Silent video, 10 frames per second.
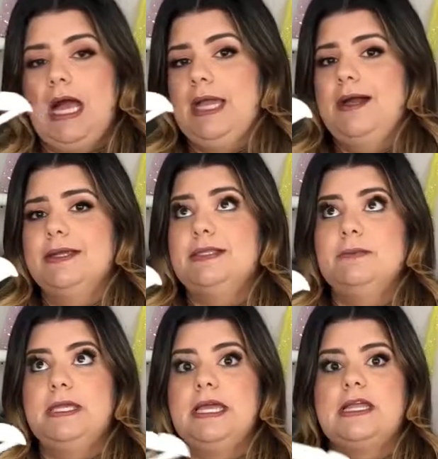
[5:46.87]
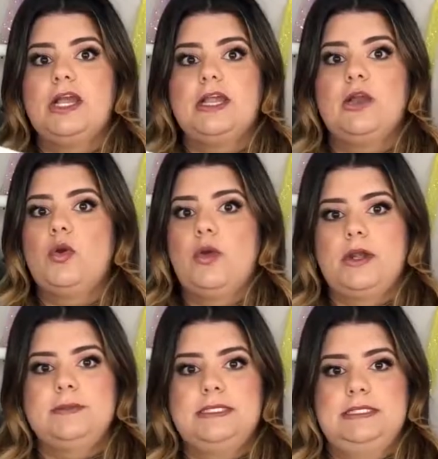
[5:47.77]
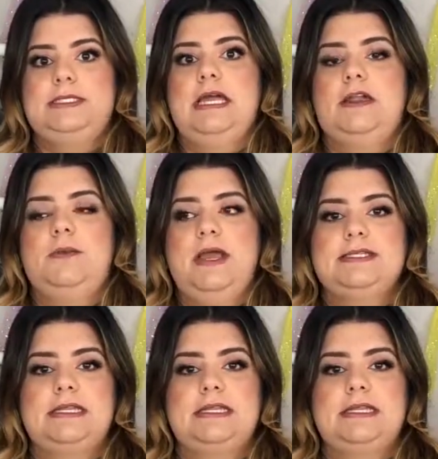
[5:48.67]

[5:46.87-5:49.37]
I got them like at an incredibly discounted price.